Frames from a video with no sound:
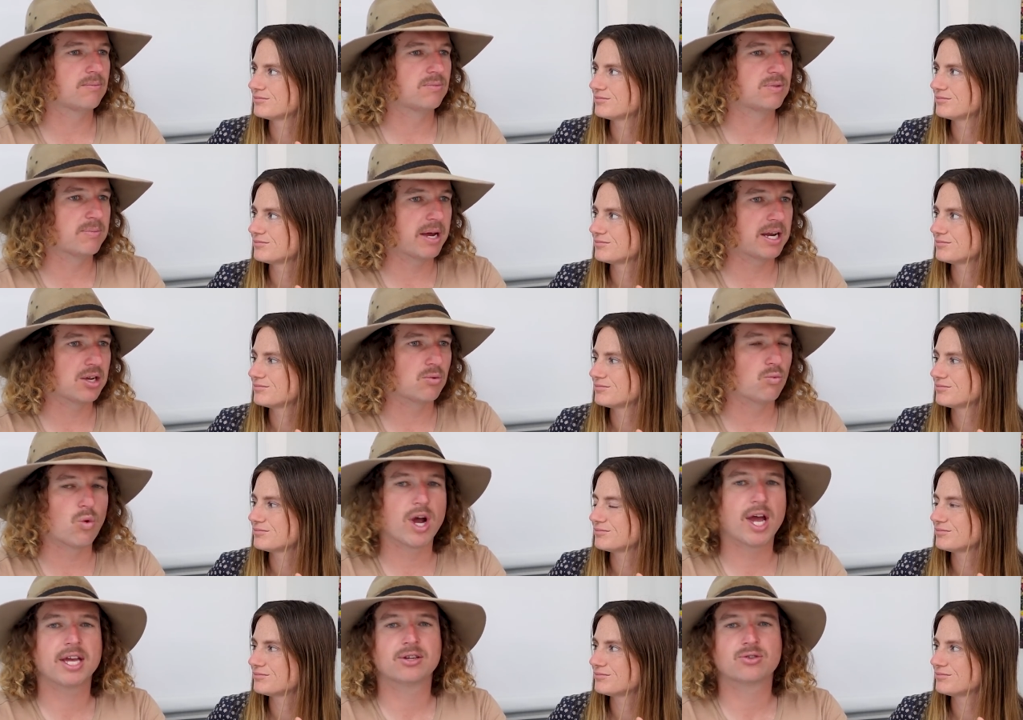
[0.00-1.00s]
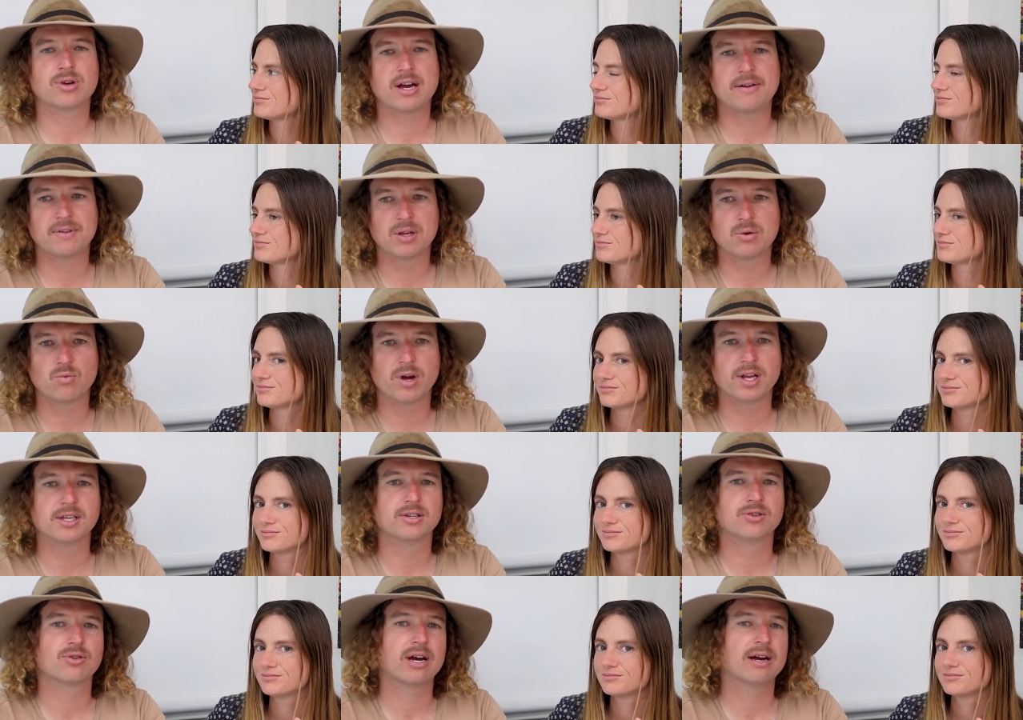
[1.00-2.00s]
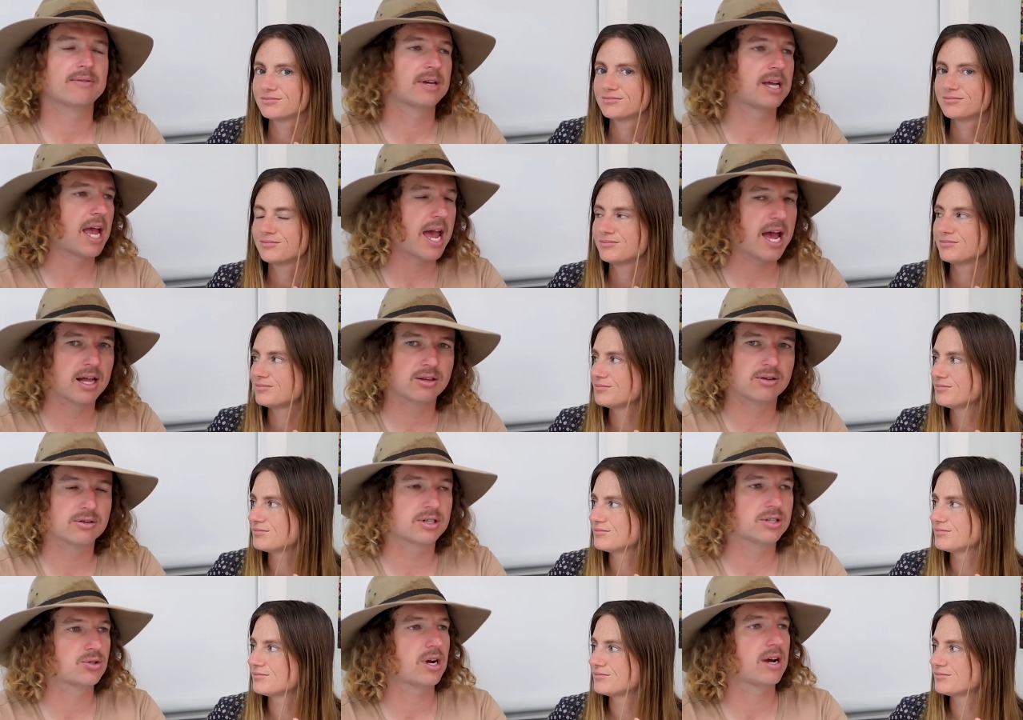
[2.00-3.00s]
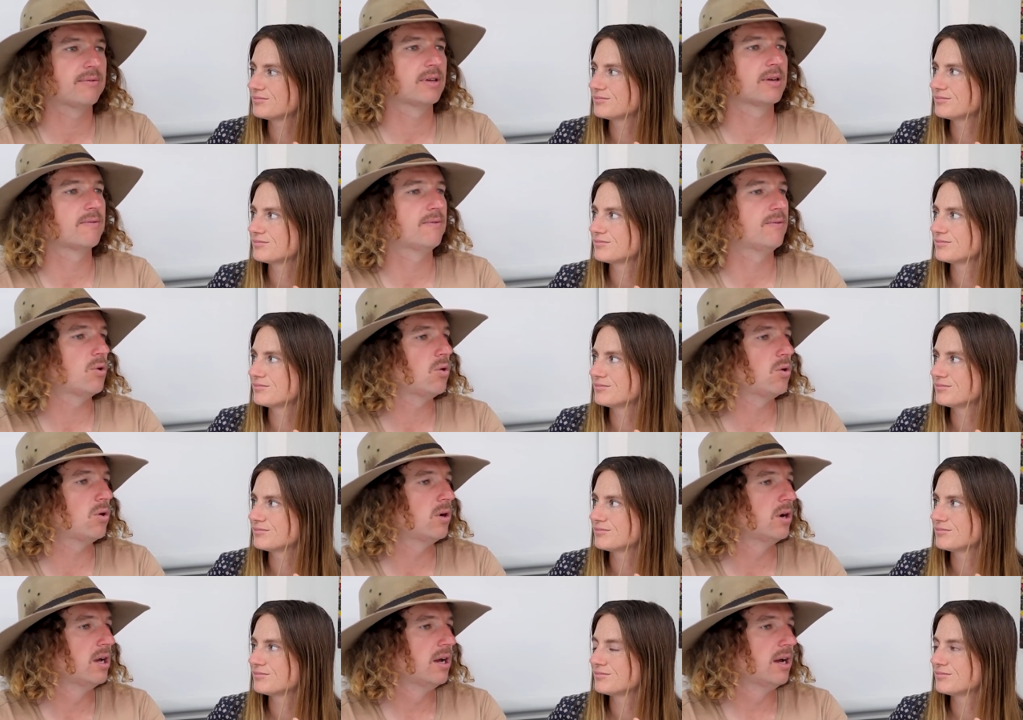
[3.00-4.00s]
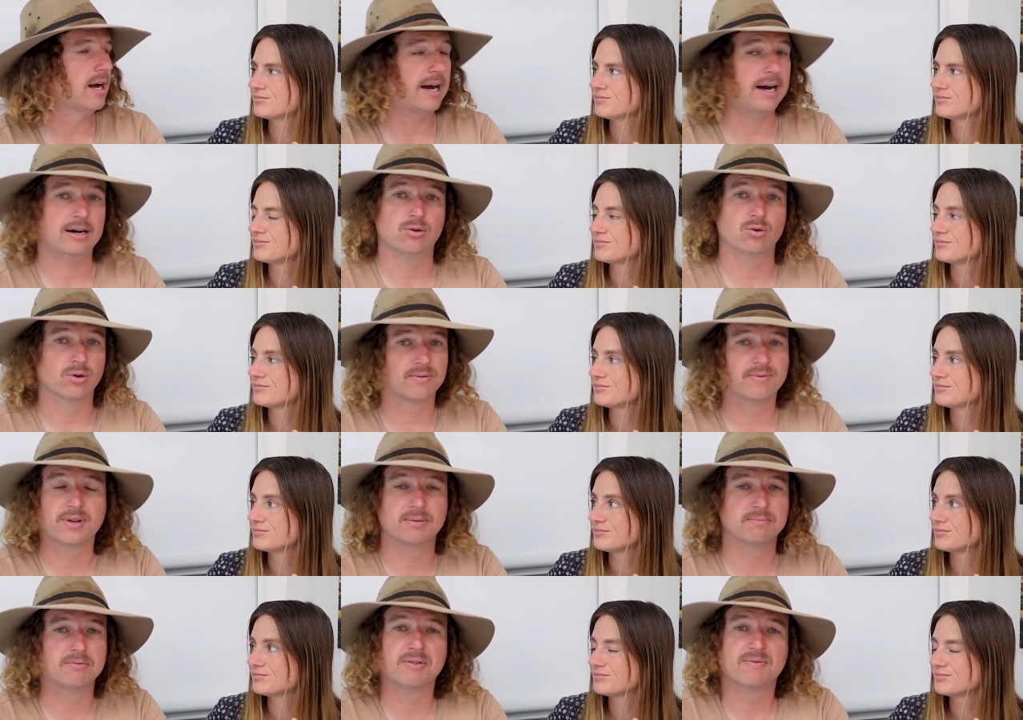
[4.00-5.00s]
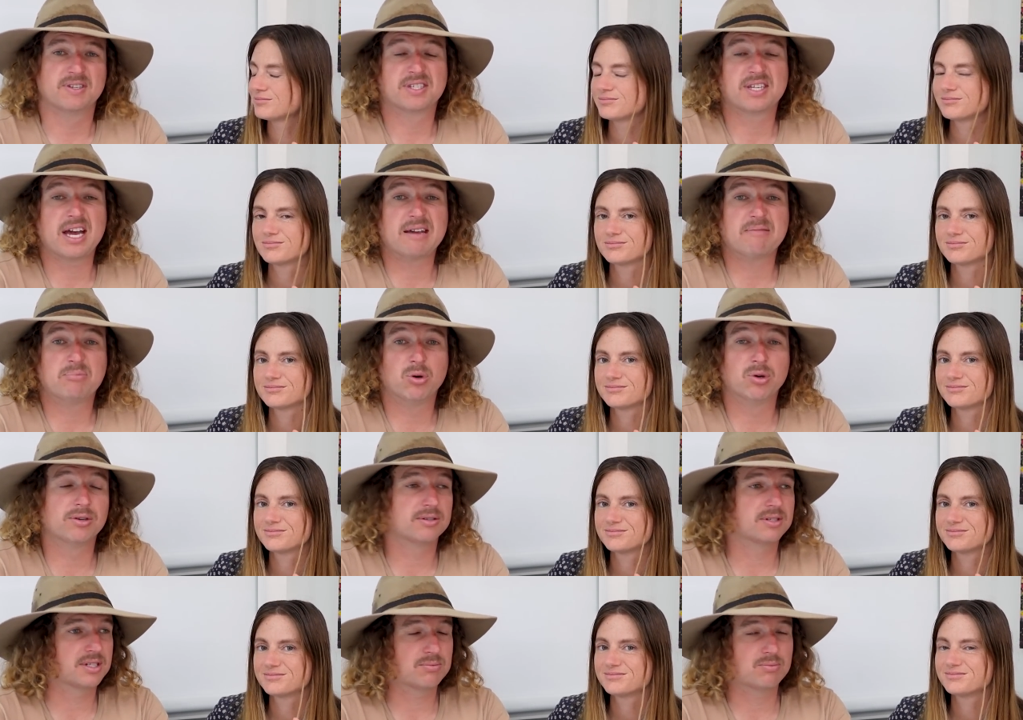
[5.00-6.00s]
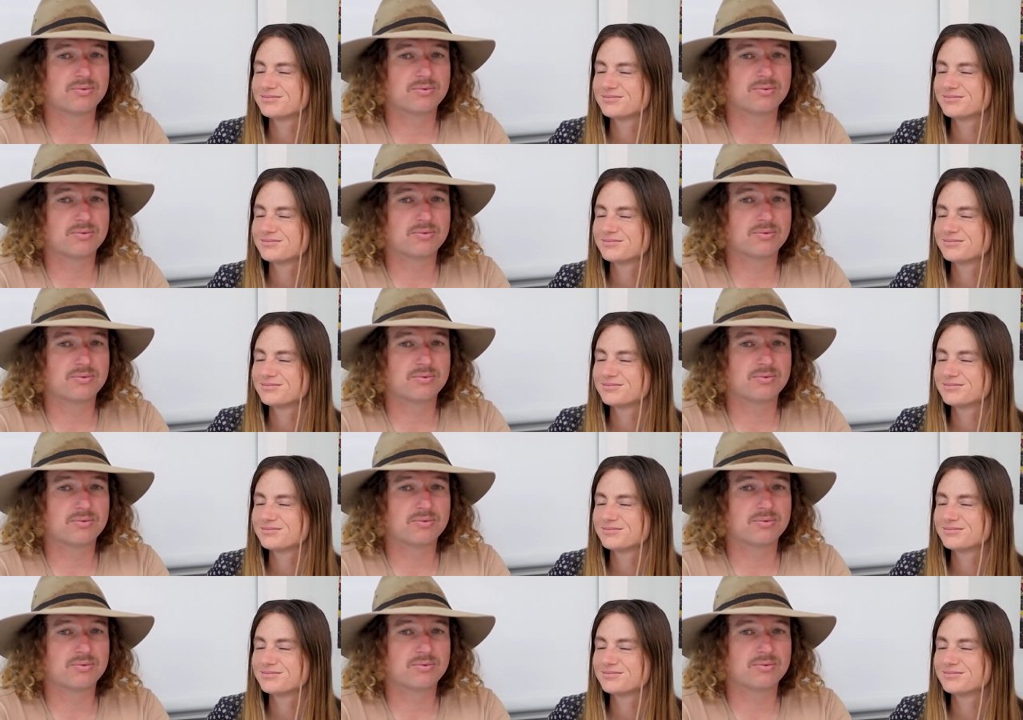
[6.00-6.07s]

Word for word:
Speaker 1: depending on where you're traveling, when you're traveling, how long you're traveling for, uh, or if you're if you're staying put, just